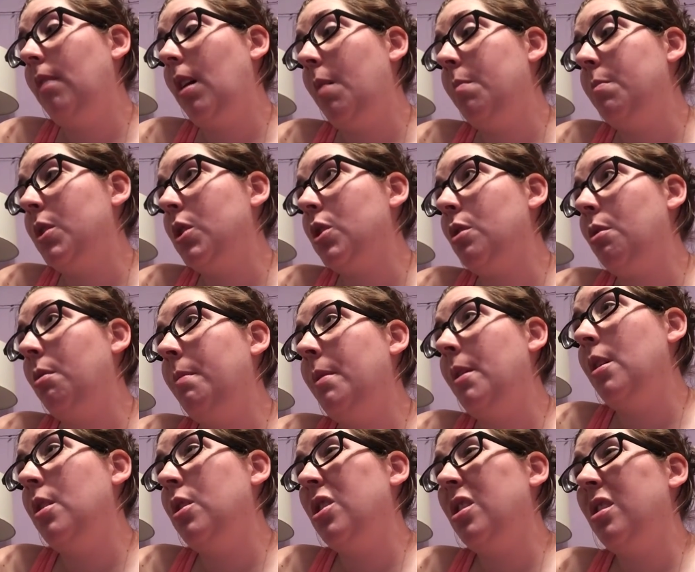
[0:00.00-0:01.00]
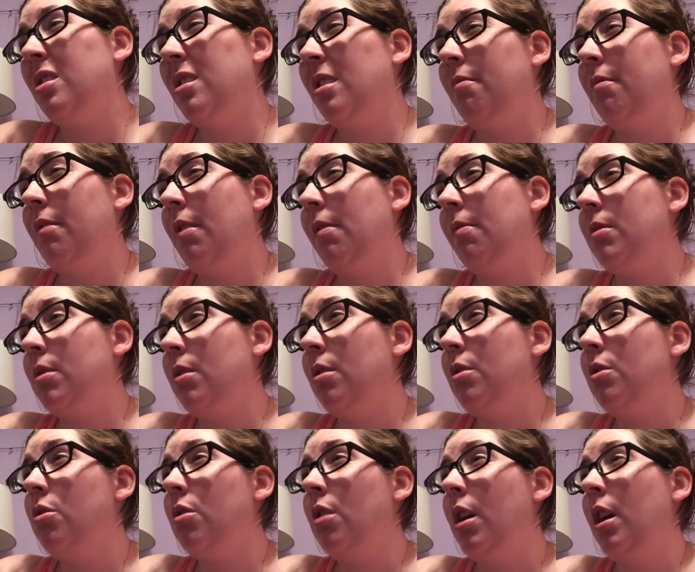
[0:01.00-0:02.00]
I'm just hoping that she doesn't have to have
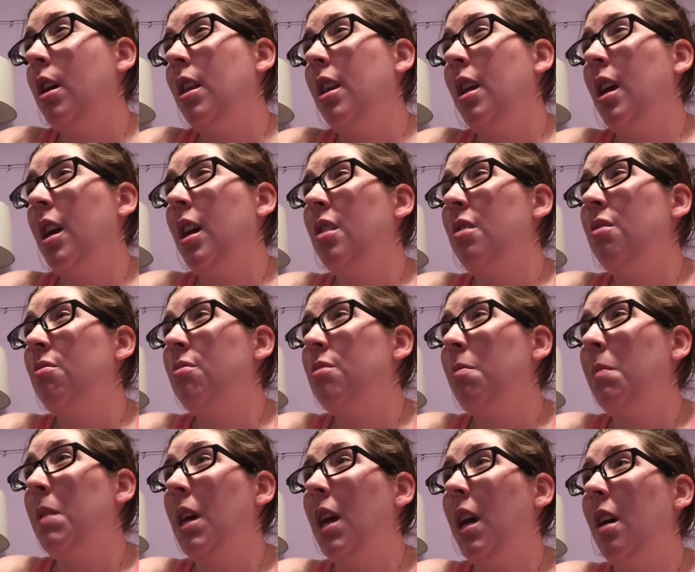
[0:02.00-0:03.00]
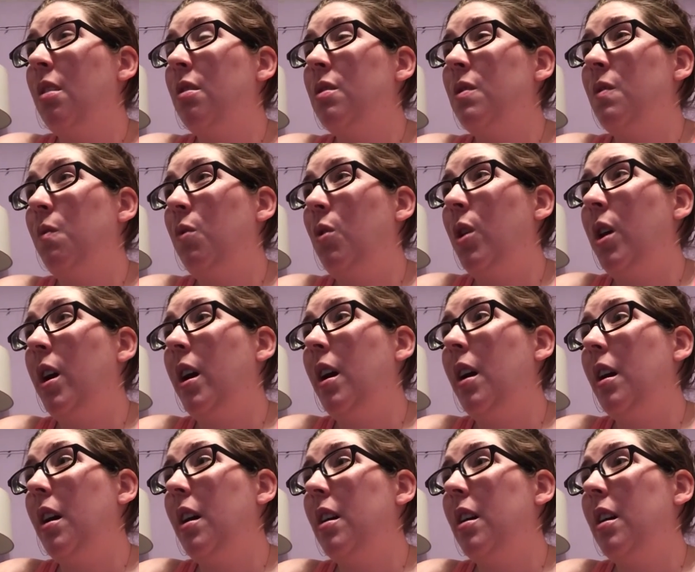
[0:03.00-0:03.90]
surgery and they can do something else for it.